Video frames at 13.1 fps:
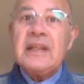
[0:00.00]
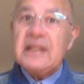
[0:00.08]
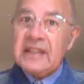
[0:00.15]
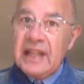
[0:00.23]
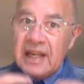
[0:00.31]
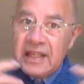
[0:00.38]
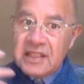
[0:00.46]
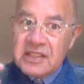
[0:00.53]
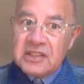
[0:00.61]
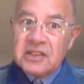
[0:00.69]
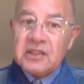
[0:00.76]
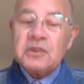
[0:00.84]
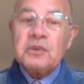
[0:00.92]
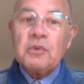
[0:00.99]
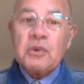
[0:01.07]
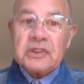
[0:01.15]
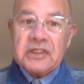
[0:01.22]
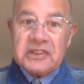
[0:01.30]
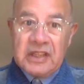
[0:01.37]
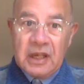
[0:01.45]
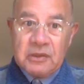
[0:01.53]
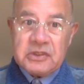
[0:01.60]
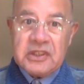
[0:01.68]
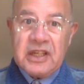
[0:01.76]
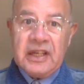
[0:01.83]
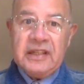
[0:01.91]
thanks to what is
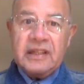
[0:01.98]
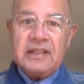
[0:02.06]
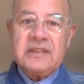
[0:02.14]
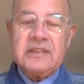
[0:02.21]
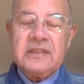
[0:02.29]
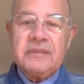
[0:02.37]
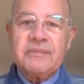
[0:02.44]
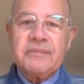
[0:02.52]
outside us.